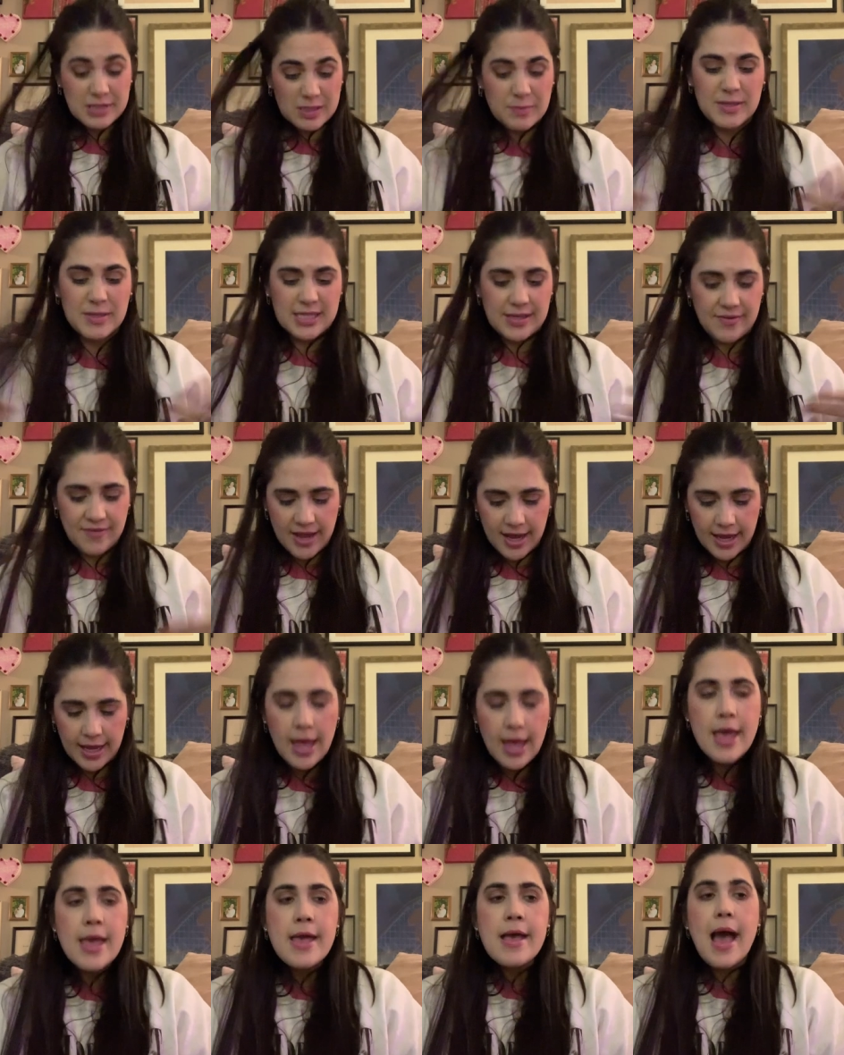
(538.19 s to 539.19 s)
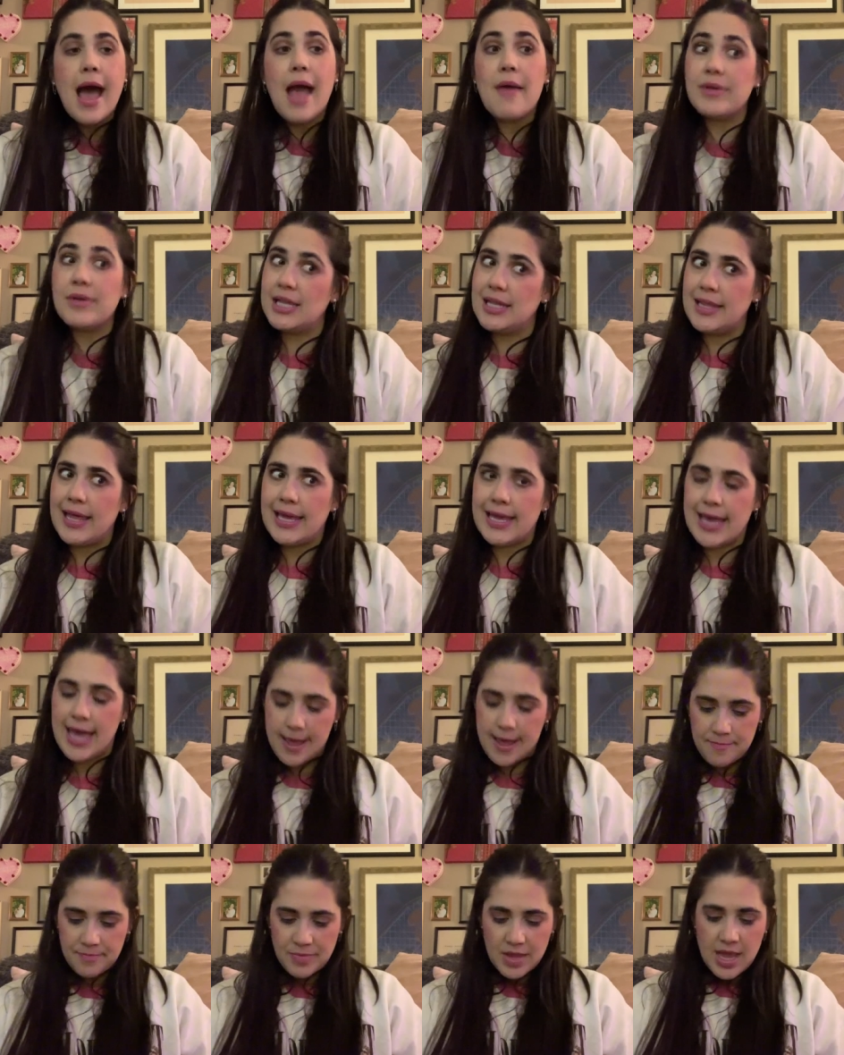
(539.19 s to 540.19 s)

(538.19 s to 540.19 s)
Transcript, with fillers: specific. I really like it.